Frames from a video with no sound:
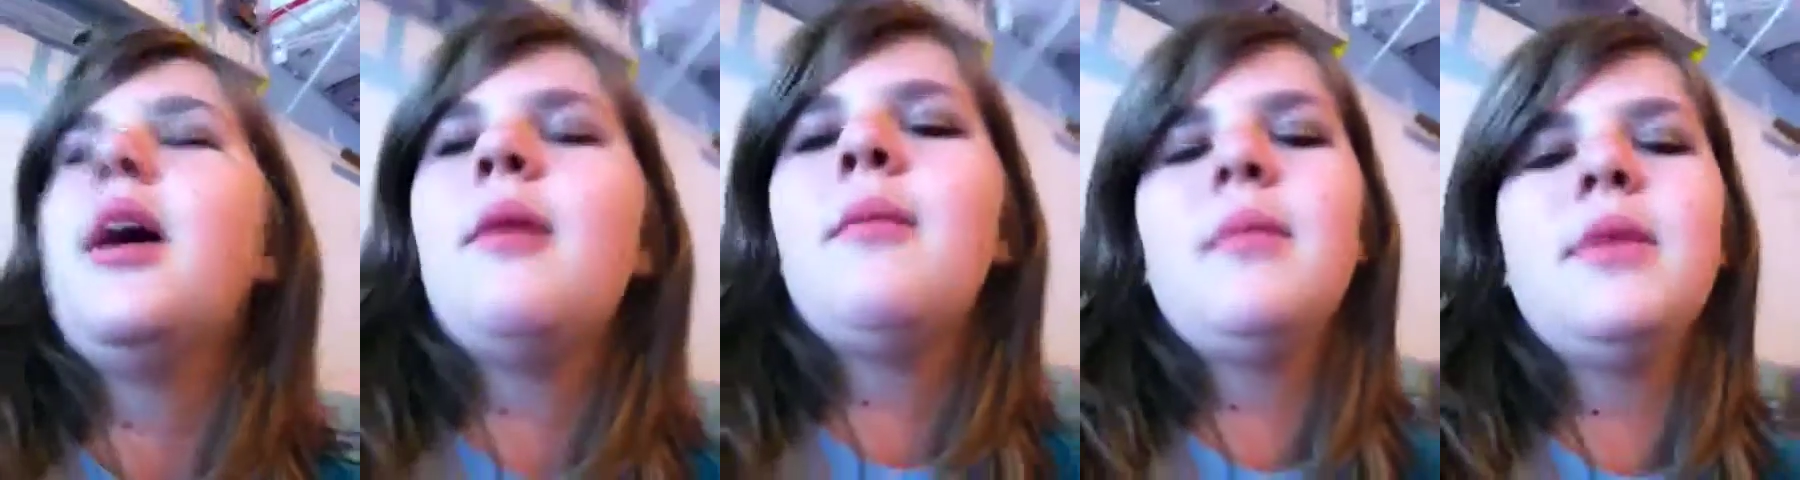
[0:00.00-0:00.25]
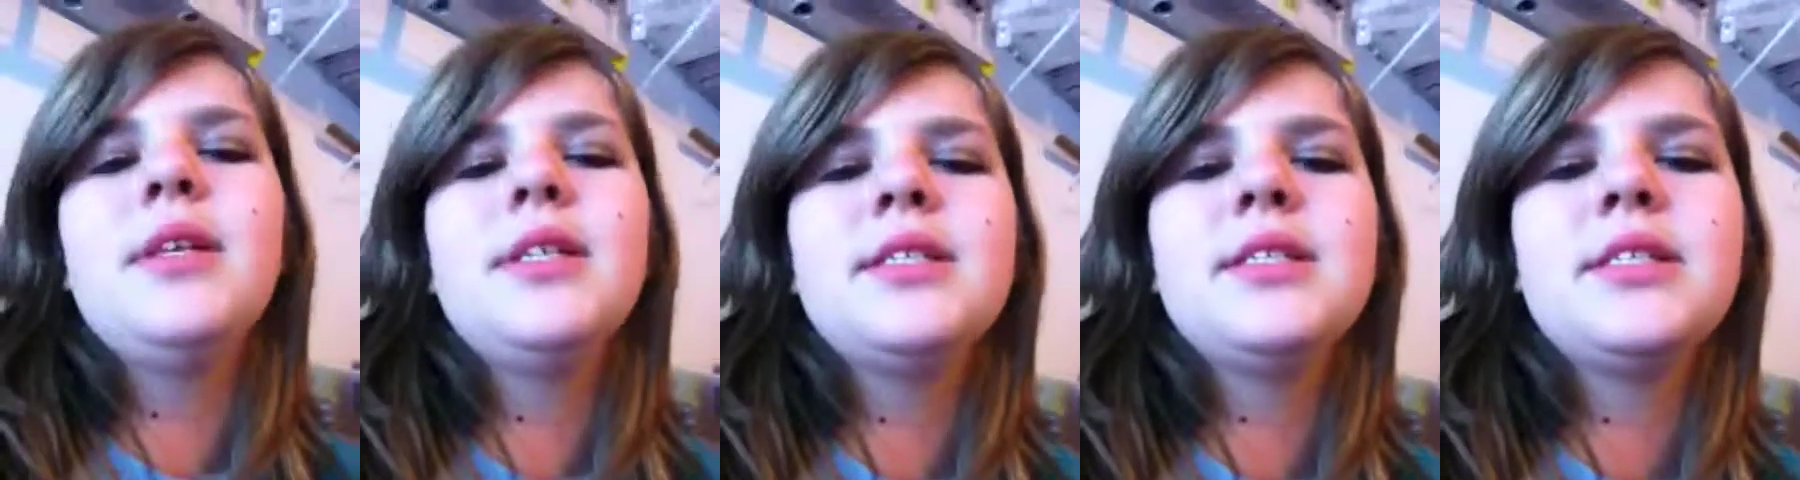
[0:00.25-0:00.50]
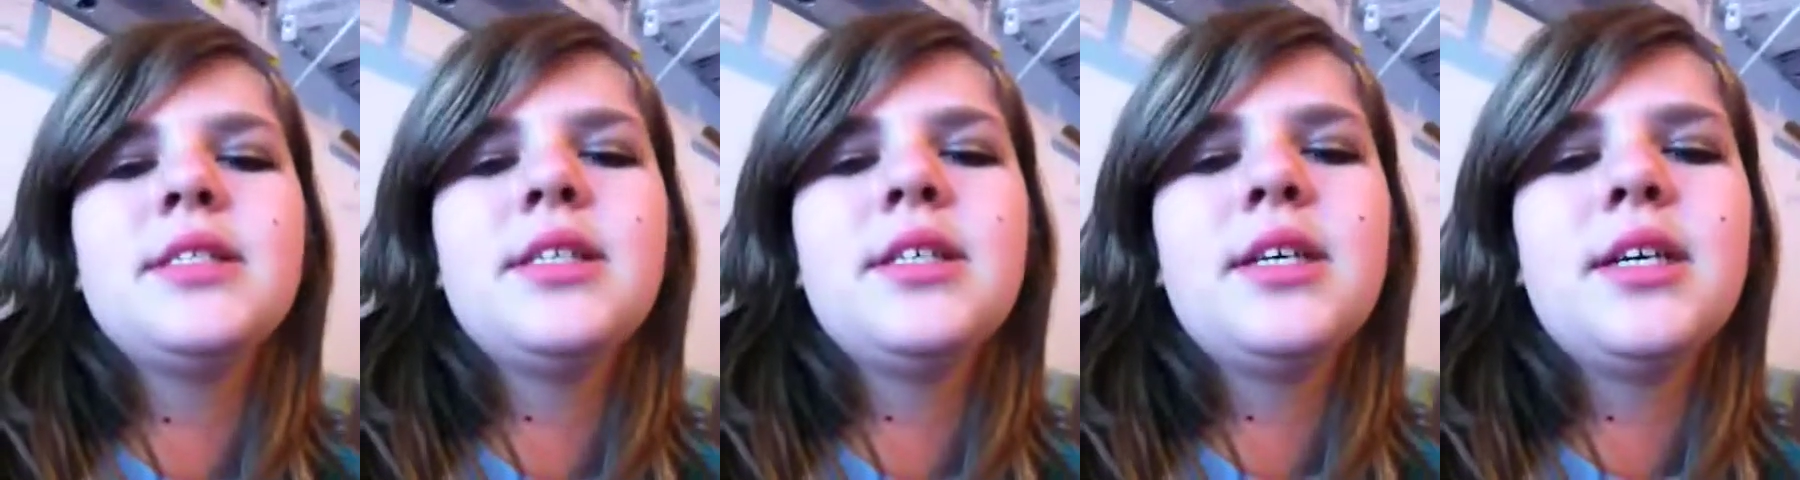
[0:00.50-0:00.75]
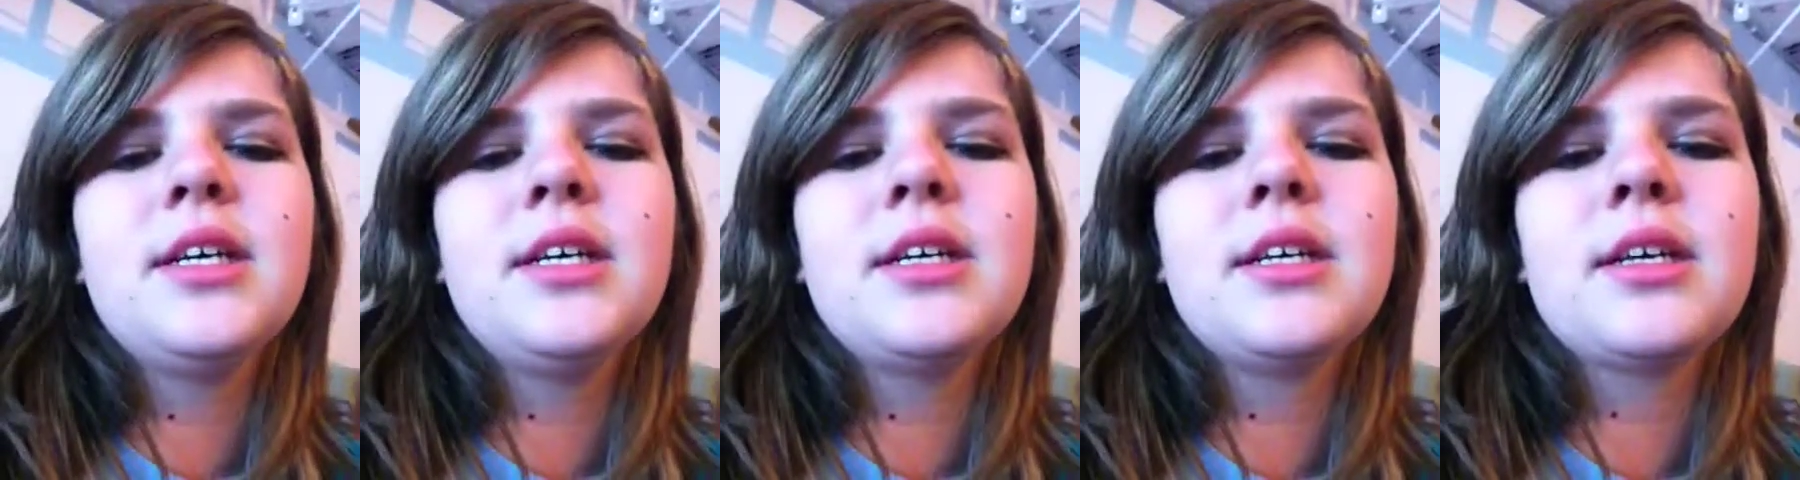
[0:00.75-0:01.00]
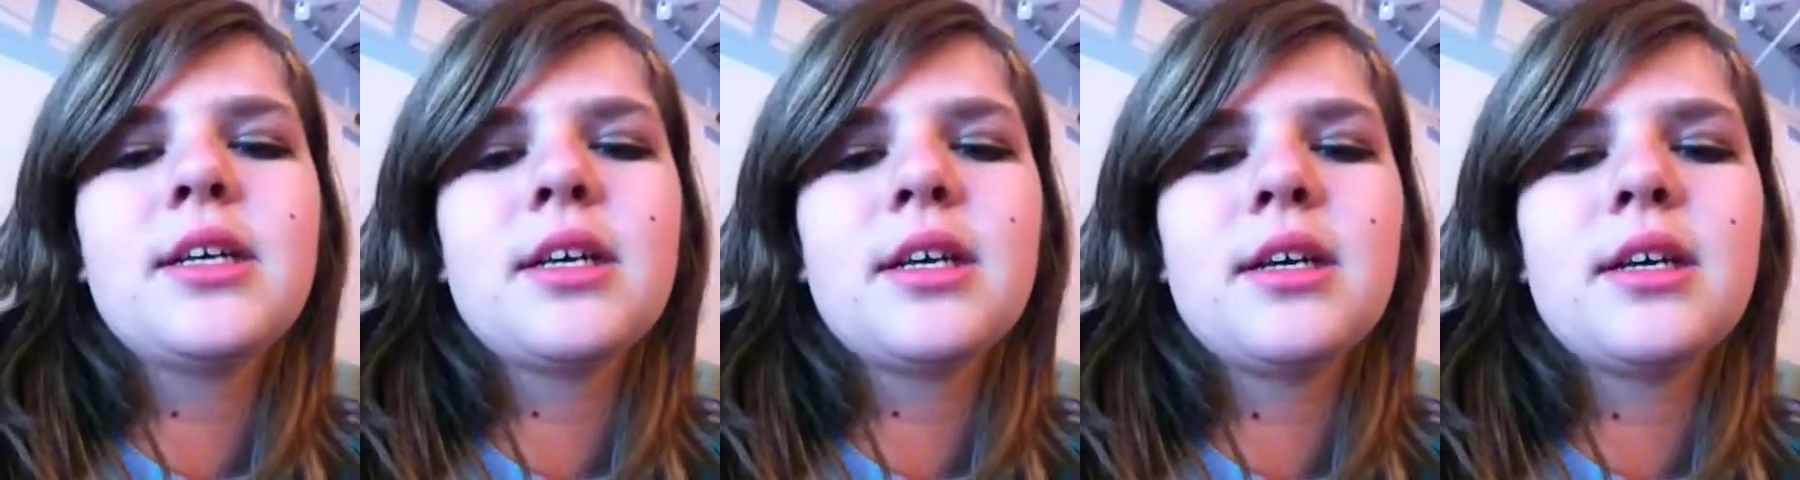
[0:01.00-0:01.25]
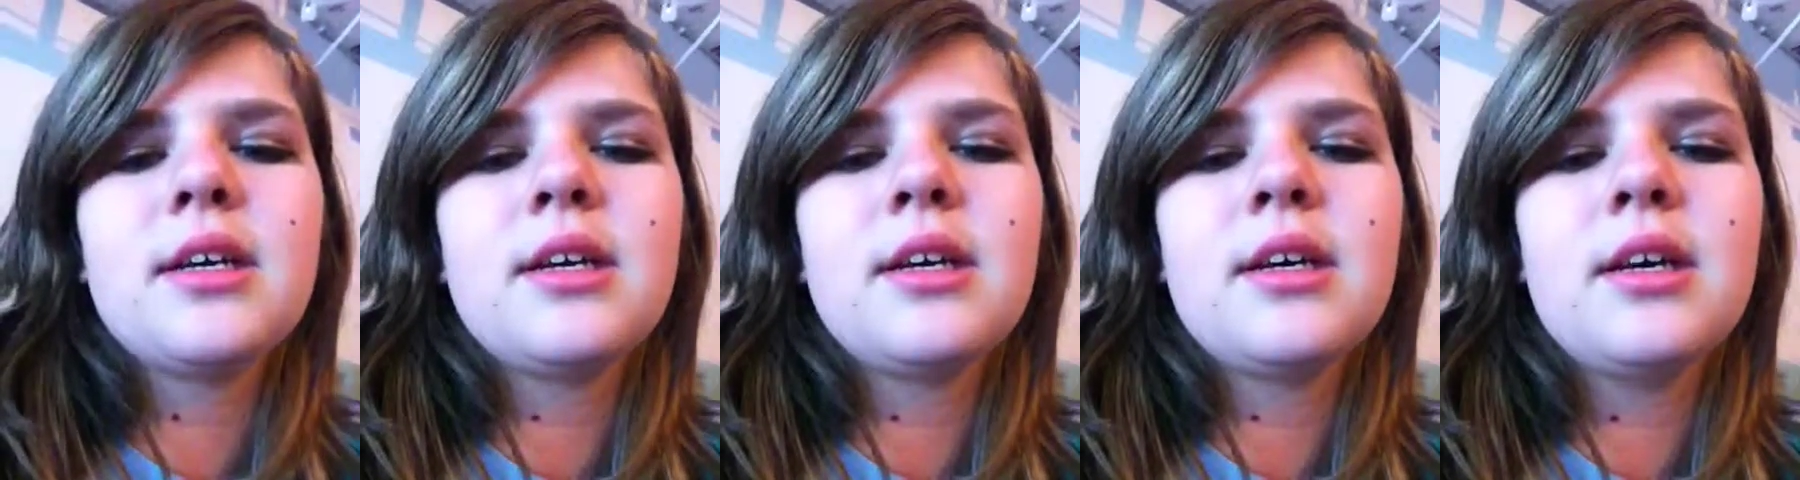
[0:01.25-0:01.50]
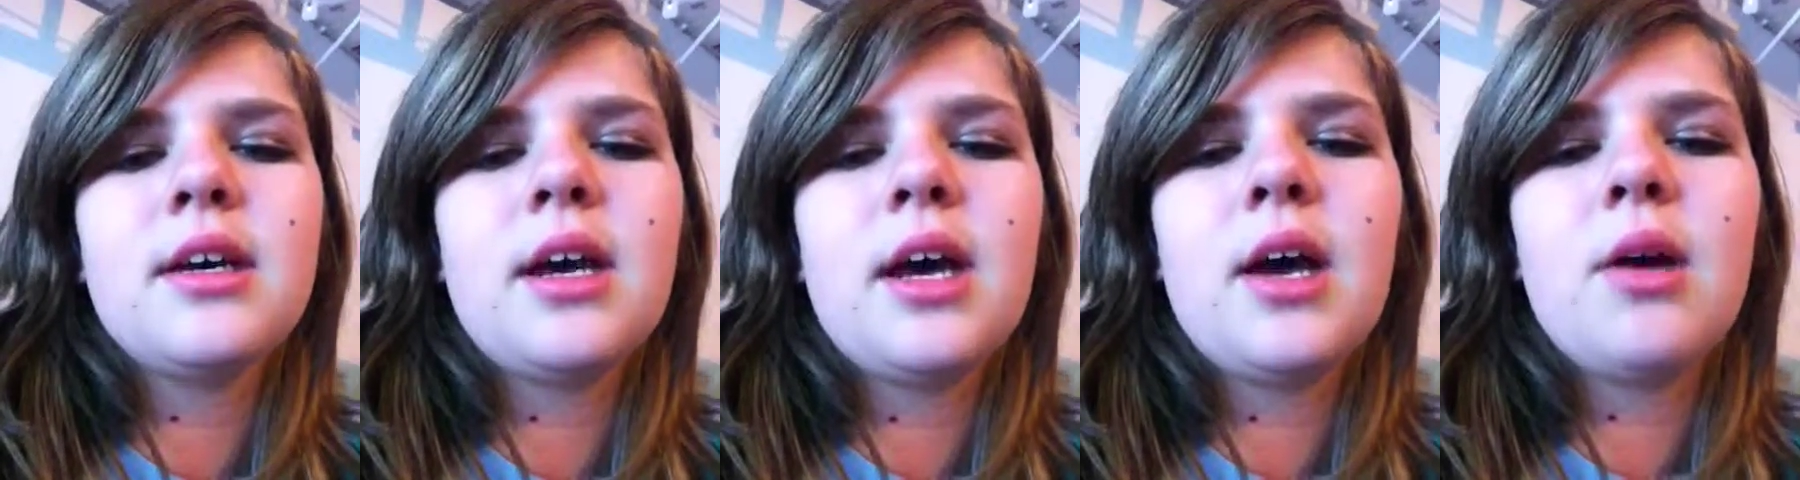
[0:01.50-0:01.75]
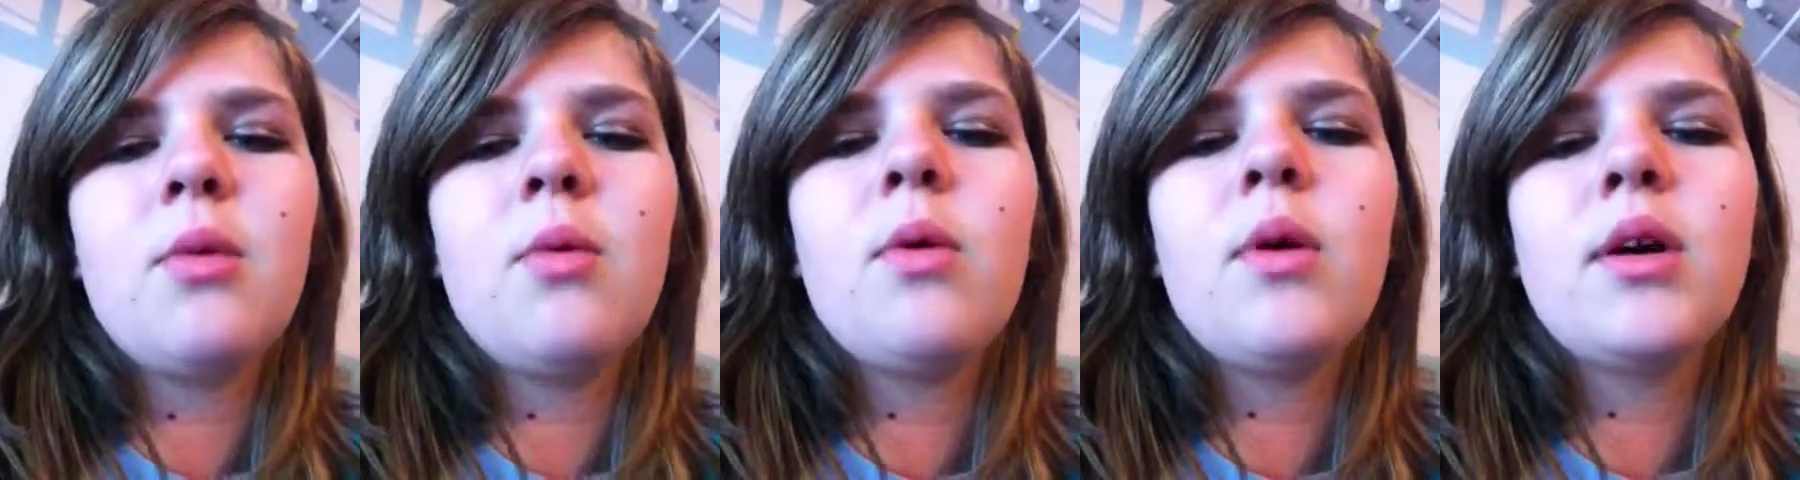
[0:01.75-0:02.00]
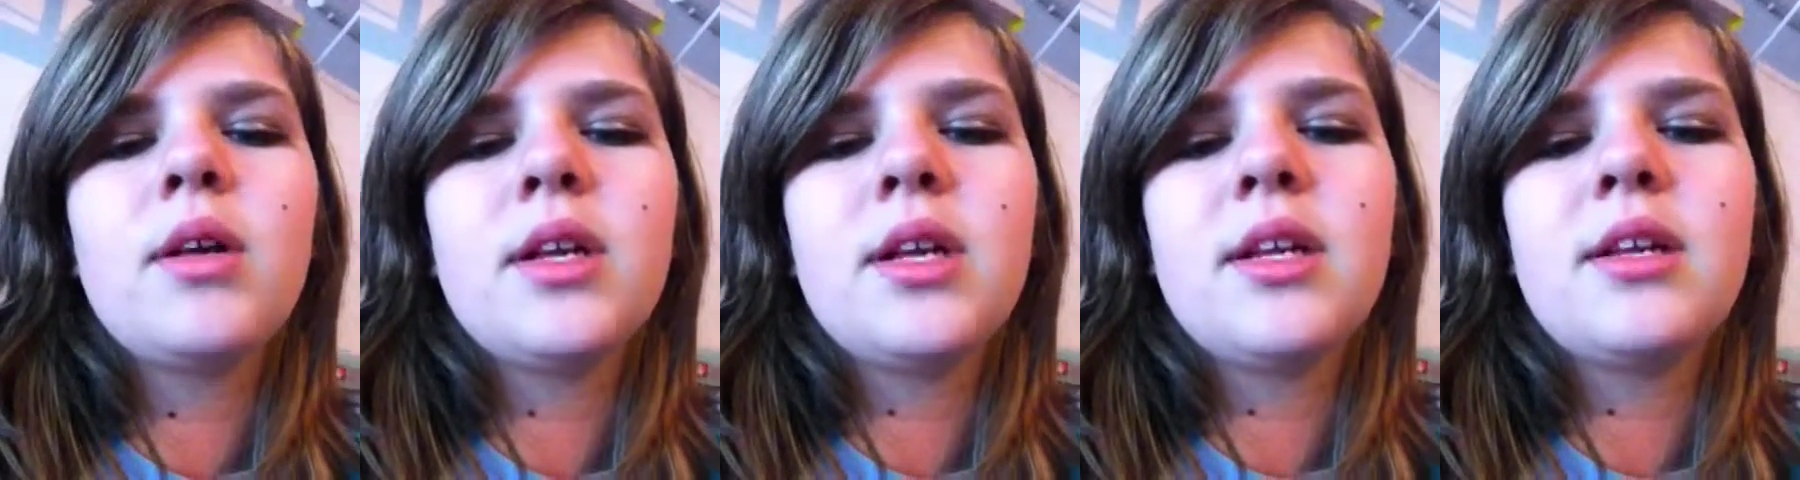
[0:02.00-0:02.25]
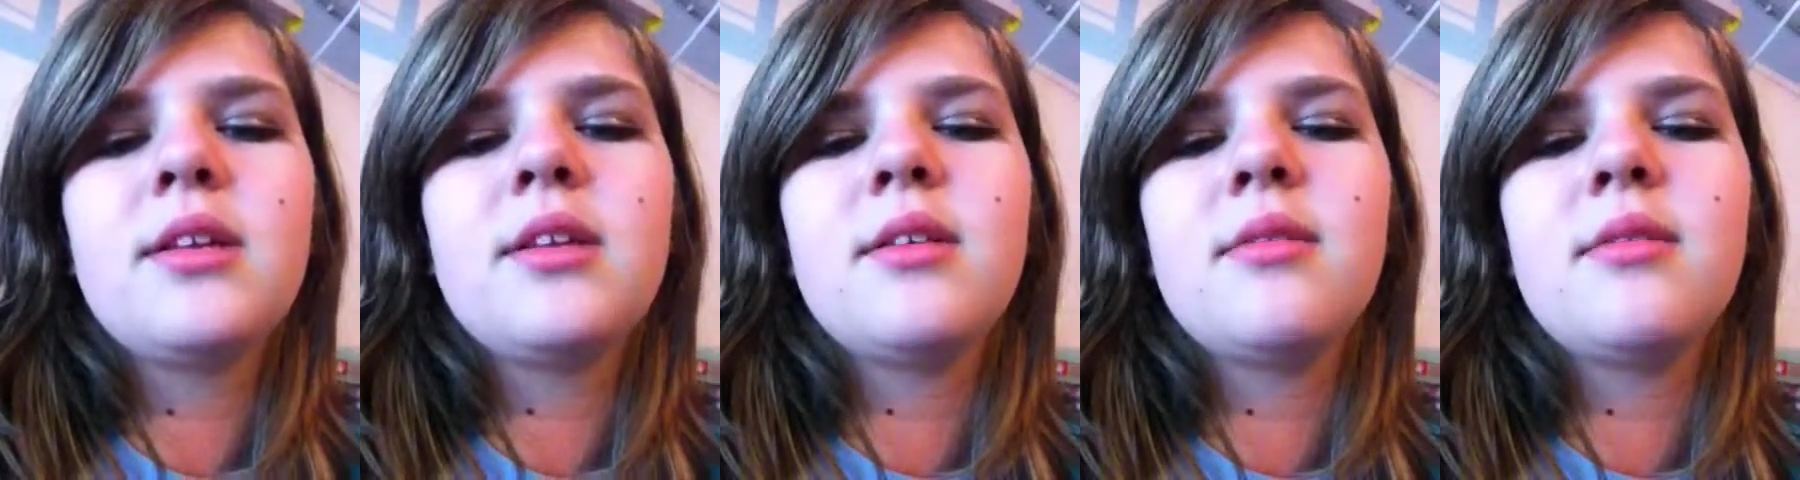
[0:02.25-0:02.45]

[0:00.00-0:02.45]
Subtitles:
I mean, it's not like I wanted